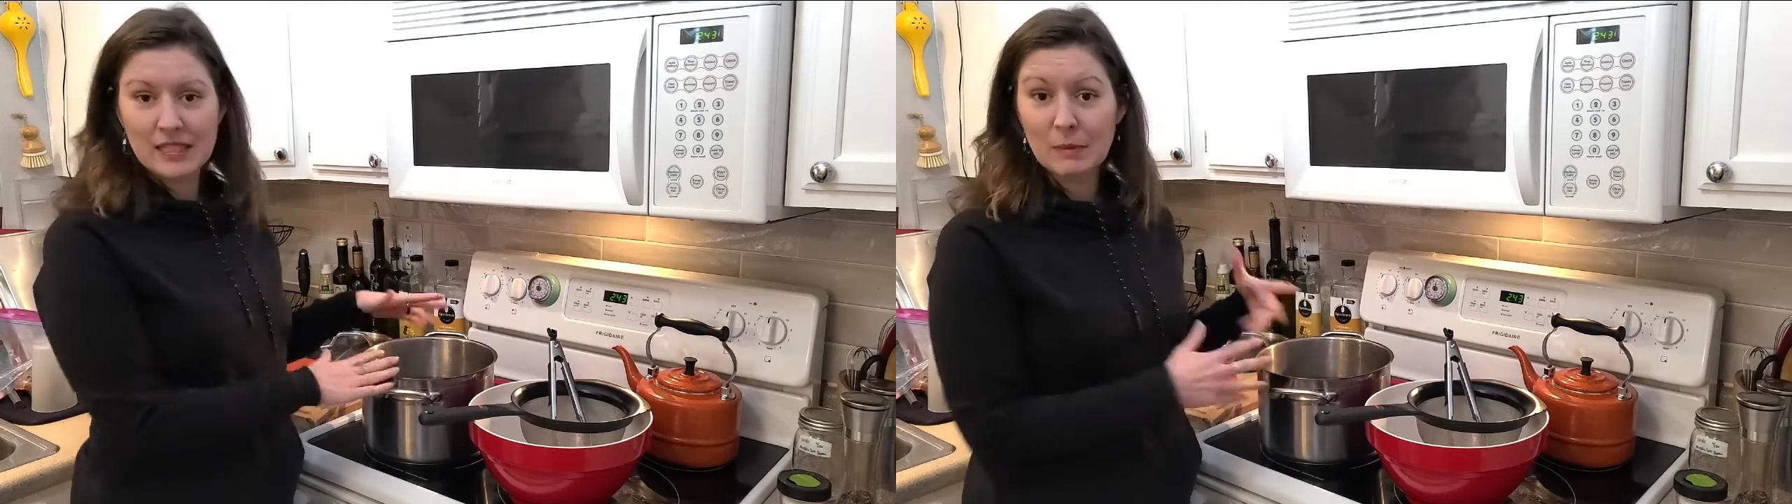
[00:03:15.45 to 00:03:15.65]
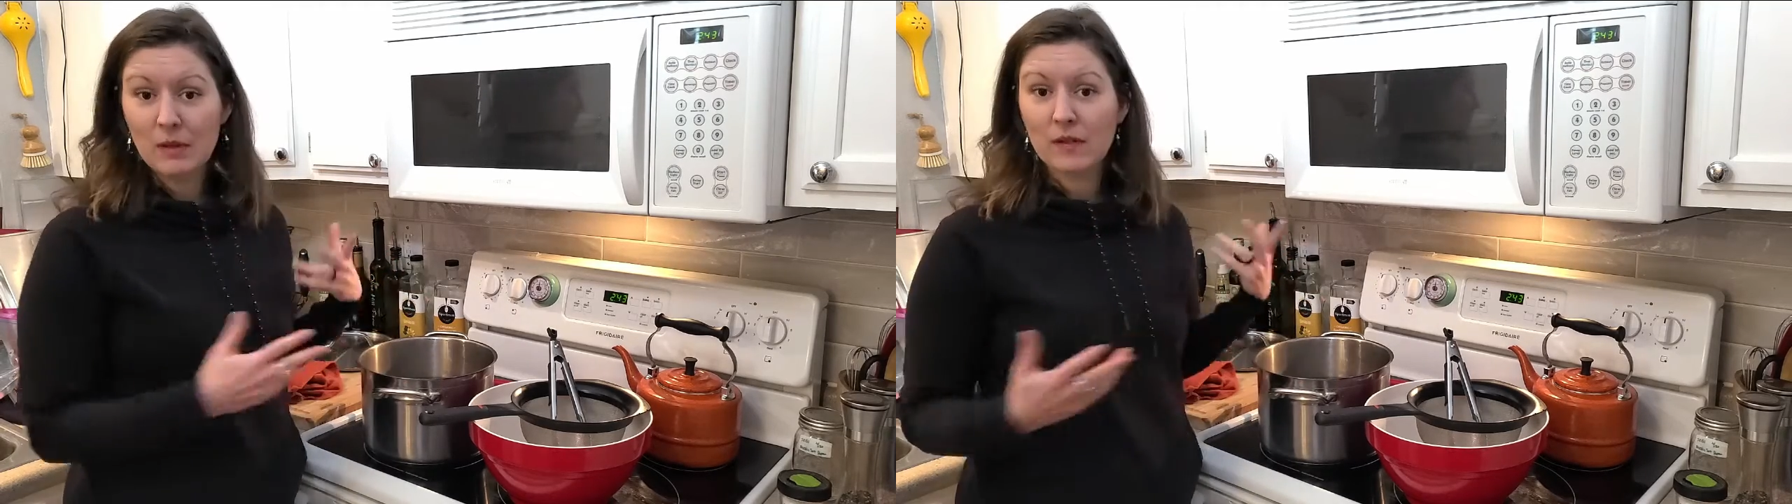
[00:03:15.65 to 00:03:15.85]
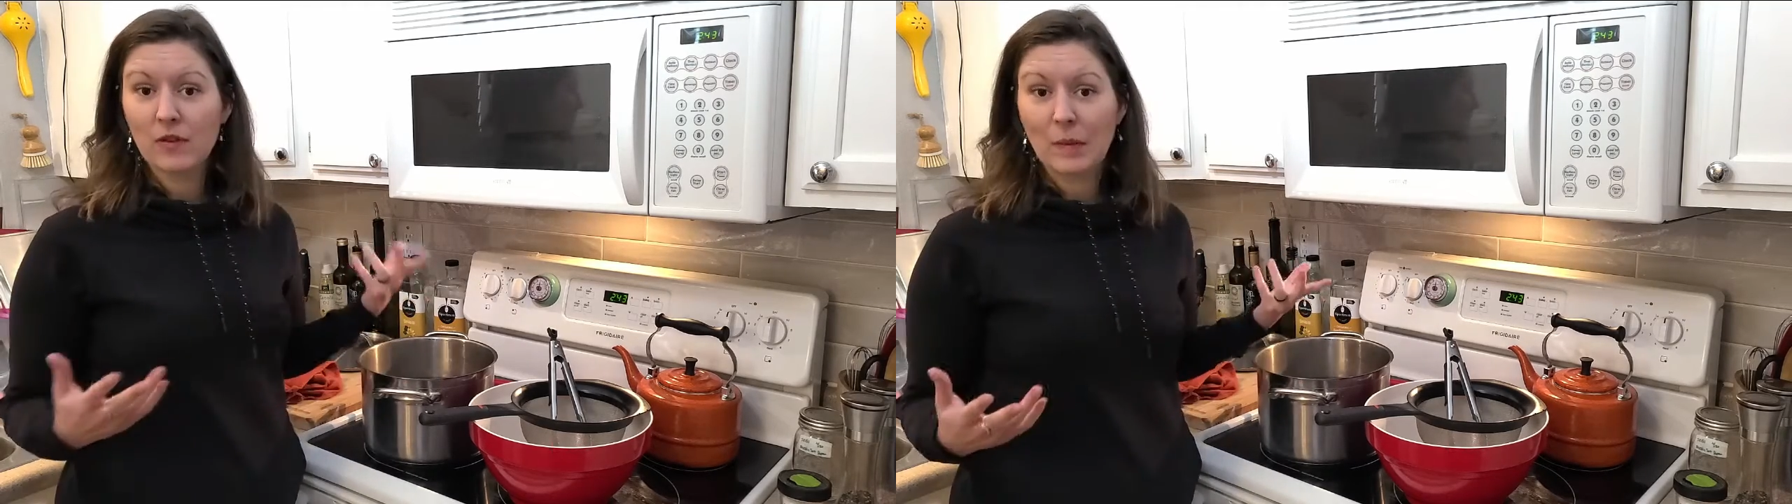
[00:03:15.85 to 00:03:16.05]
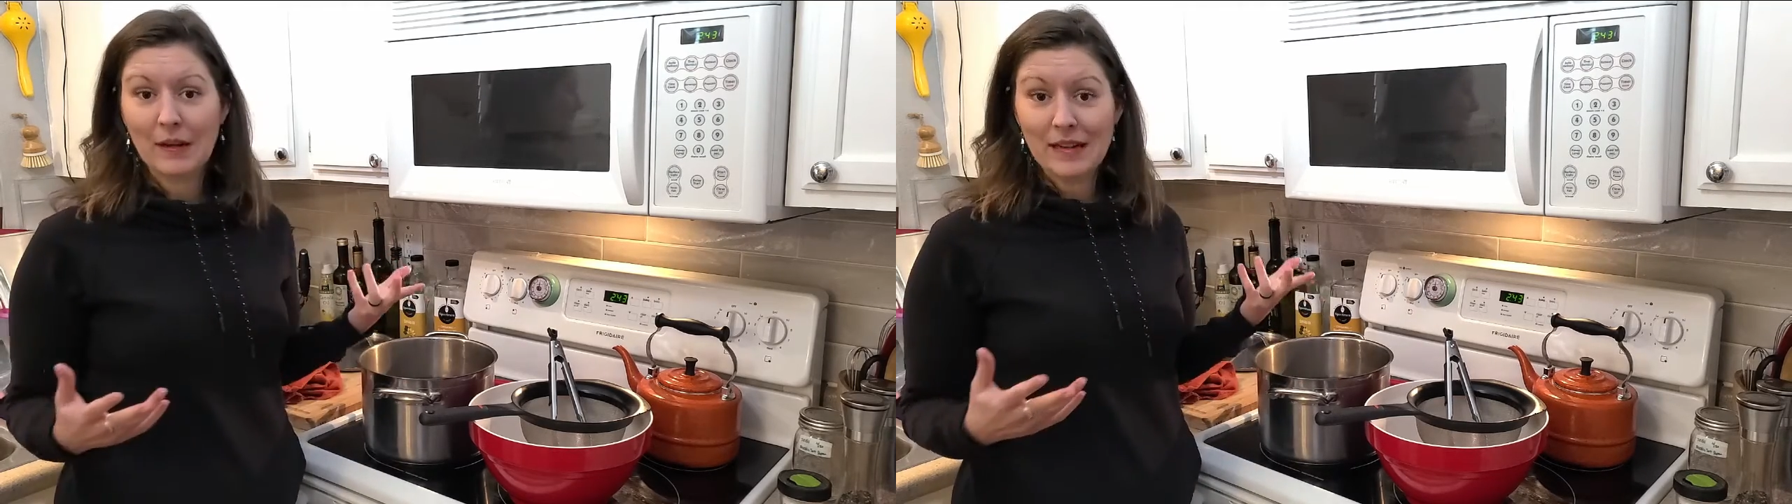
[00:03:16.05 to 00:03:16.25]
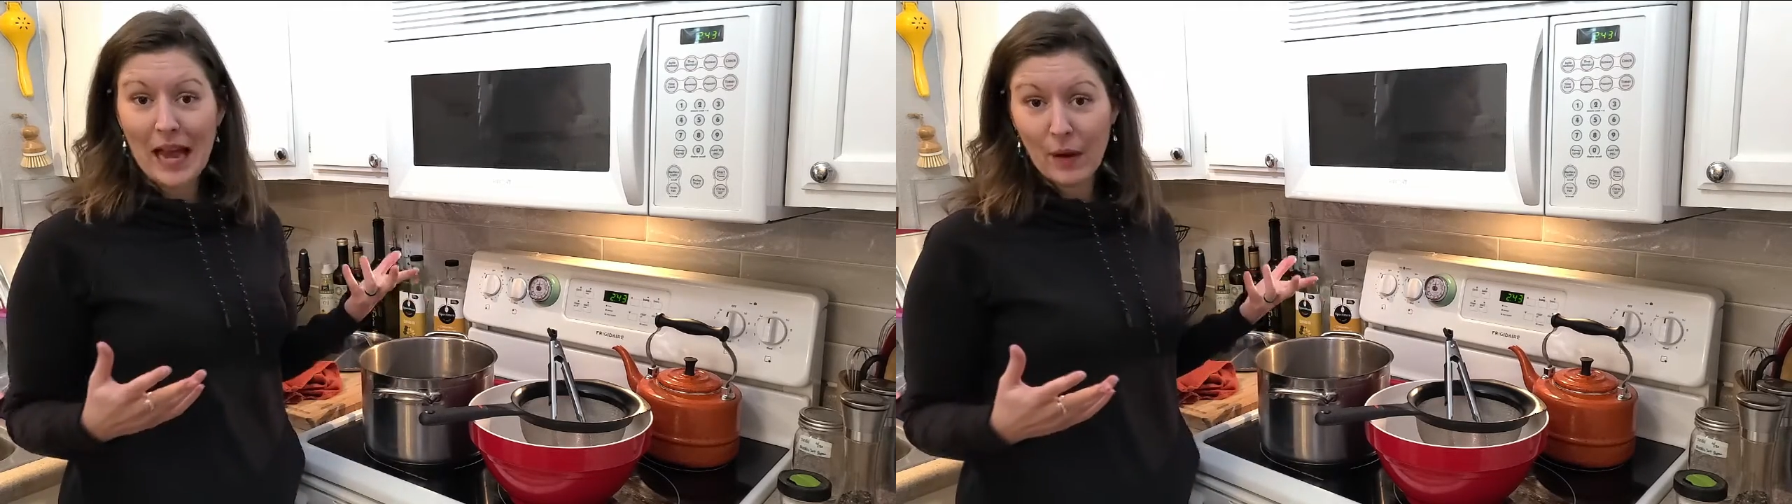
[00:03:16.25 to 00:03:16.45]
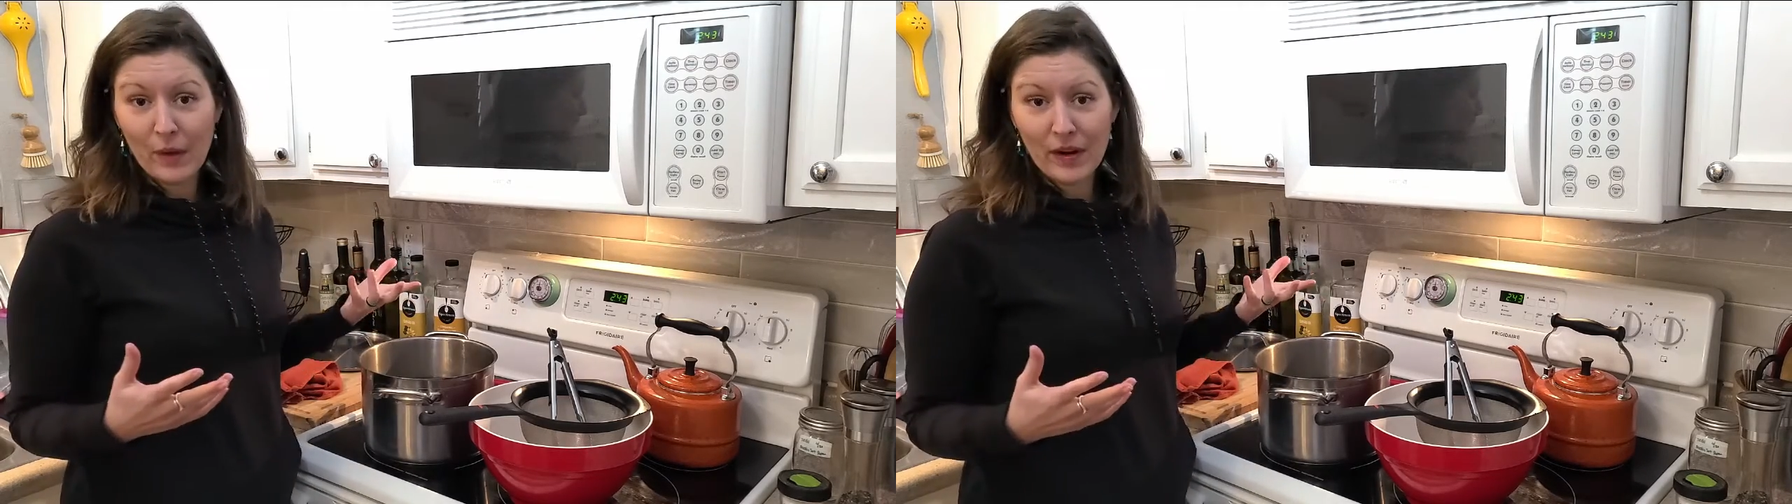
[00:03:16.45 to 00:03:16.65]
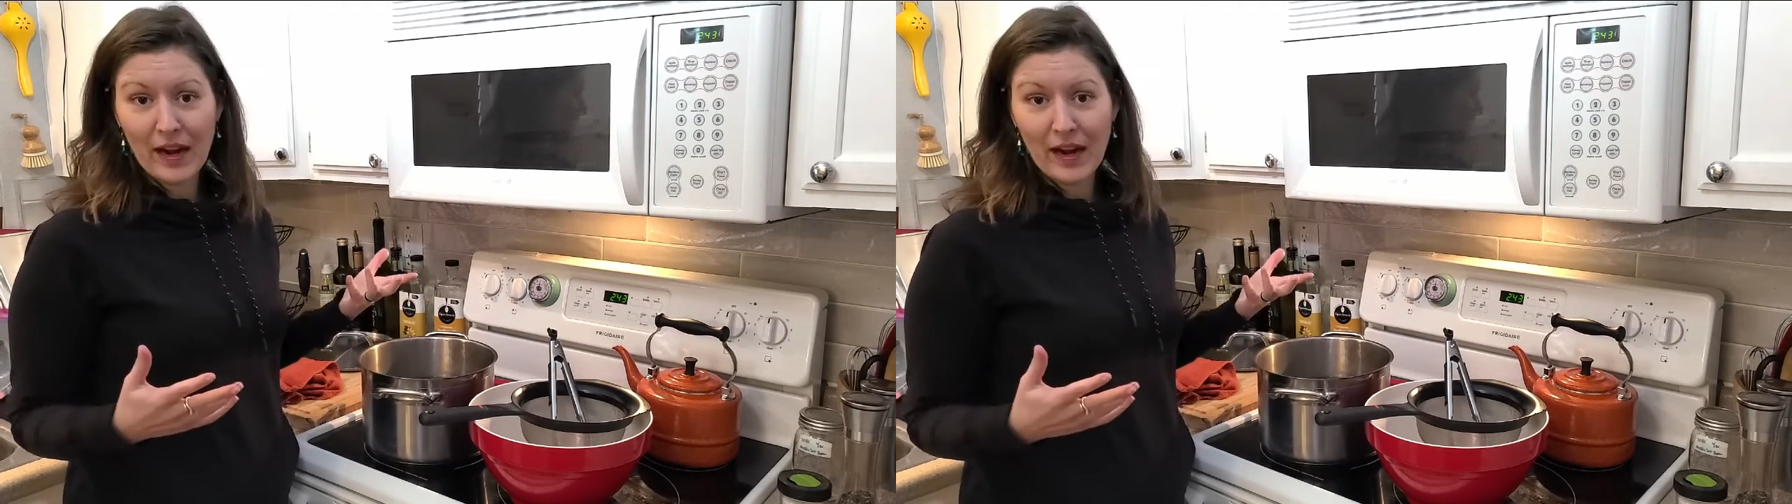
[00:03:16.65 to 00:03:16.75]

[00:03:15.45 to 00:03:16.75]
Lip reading: simmered for about an hour,